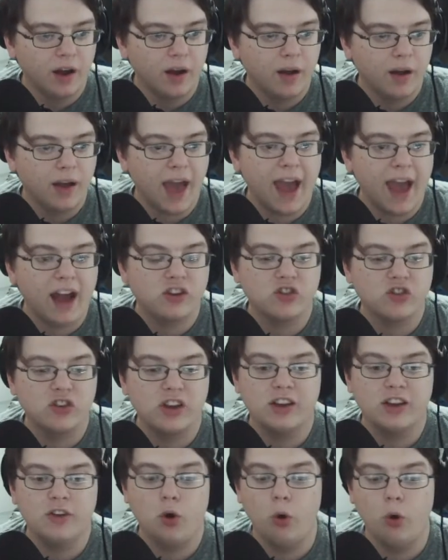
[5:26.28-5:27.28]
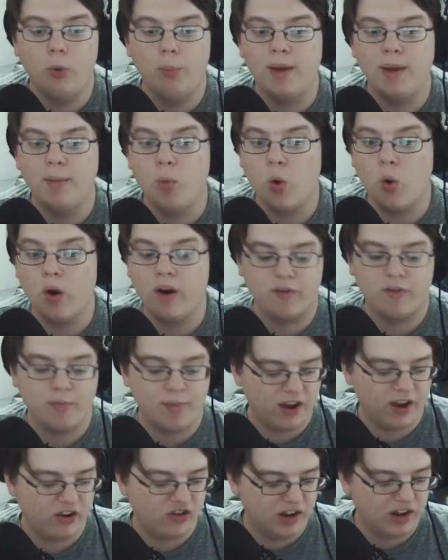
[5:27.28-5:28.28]
actually told me more
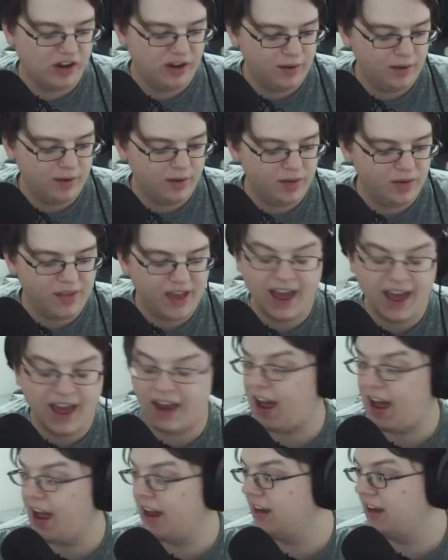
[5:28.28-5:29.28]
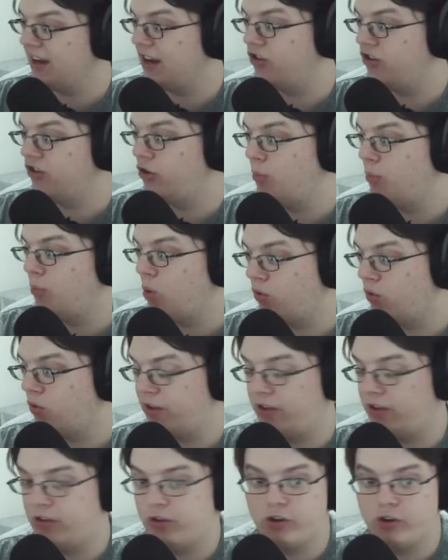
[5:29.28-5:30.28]
information that I need to do more
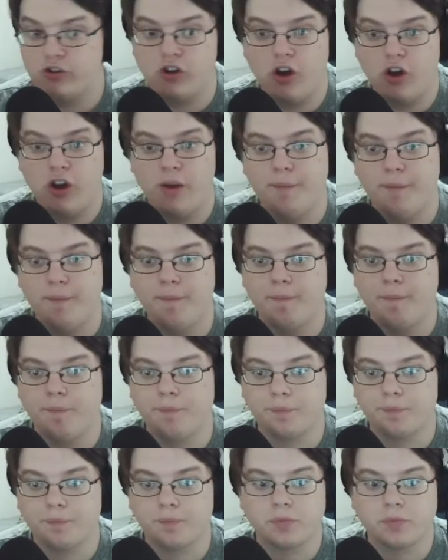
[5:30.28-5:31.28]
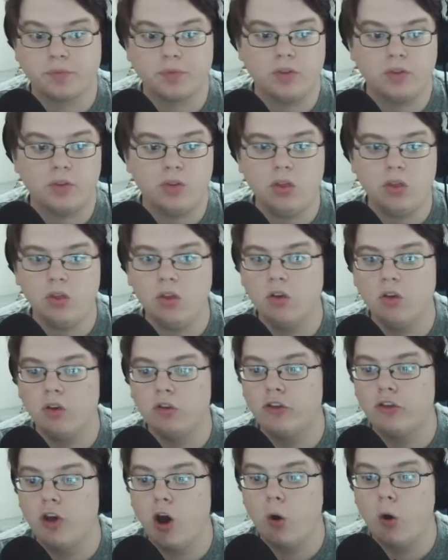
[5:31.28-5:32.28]
research on.
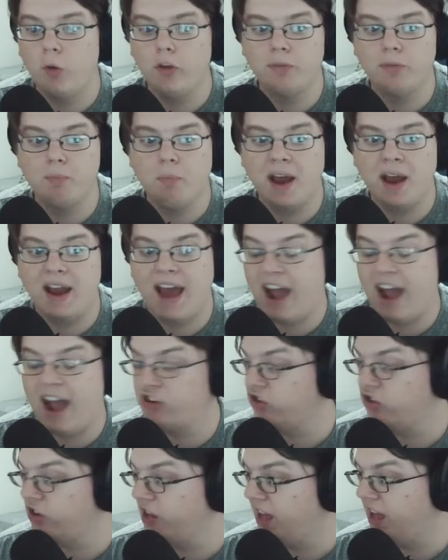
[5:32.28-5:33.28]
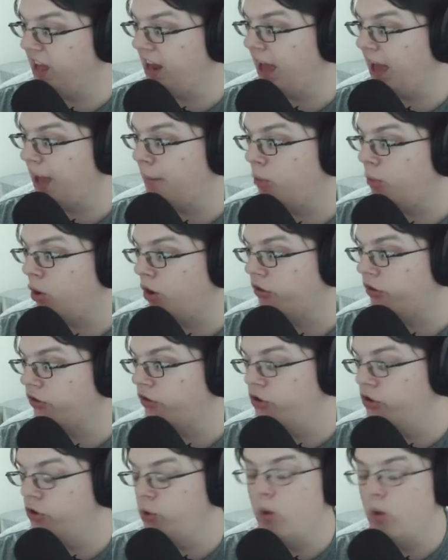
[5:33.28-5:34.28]
So this might actually get a part
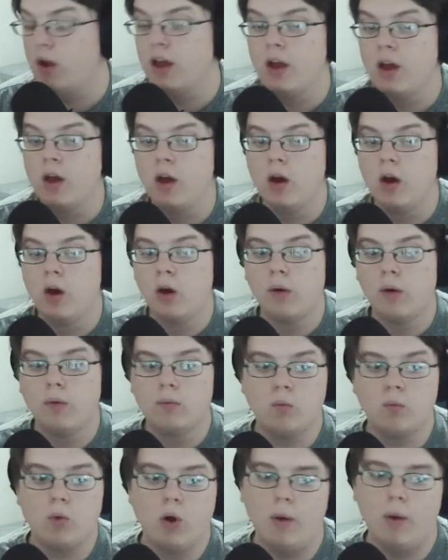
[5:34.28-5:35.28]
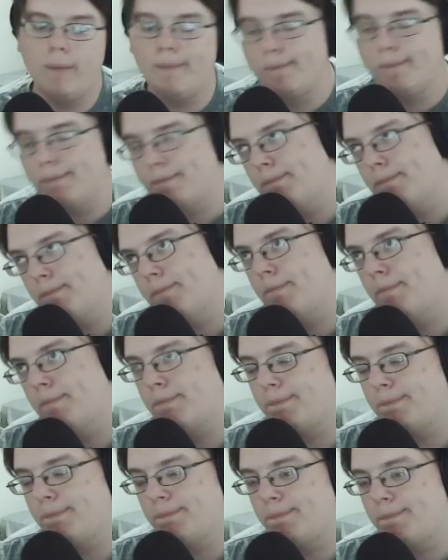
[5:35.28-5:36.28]
2. Well,
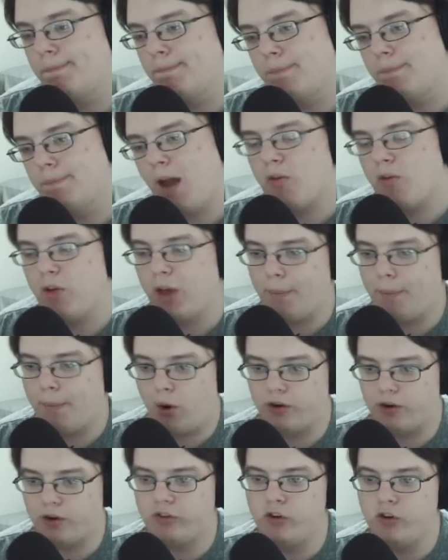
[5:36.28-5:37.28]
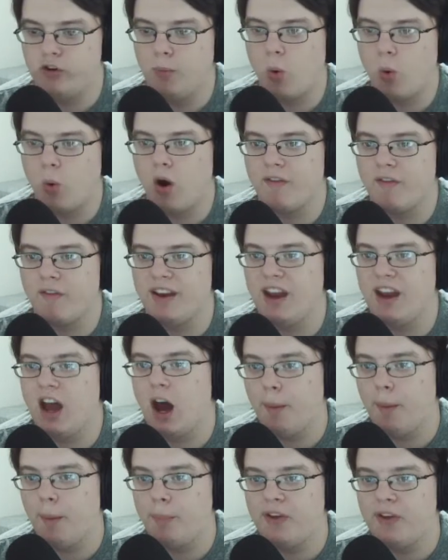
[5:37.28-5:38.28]
not really a part 2, more of an
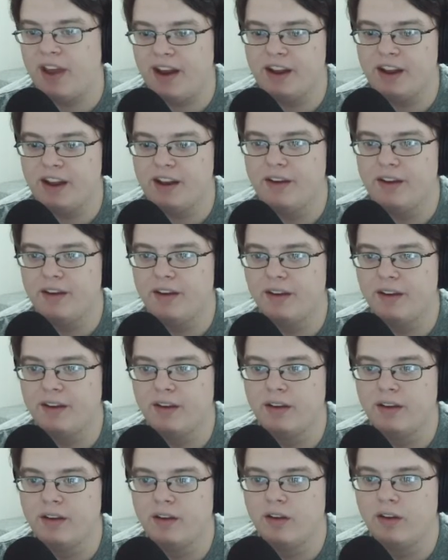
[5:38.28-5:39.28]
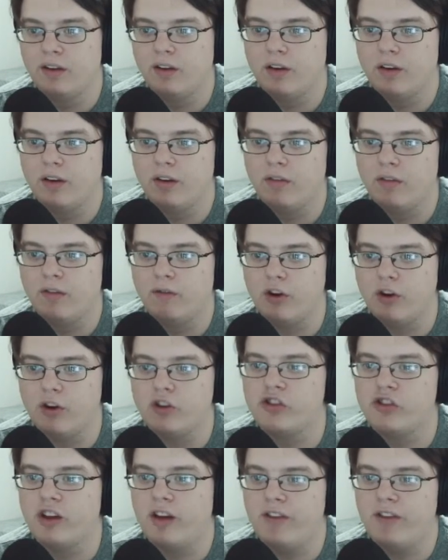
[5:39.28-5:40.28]
updated
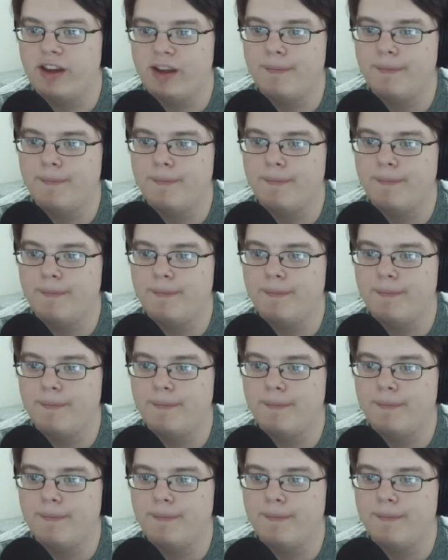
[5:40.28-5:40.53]
version of it.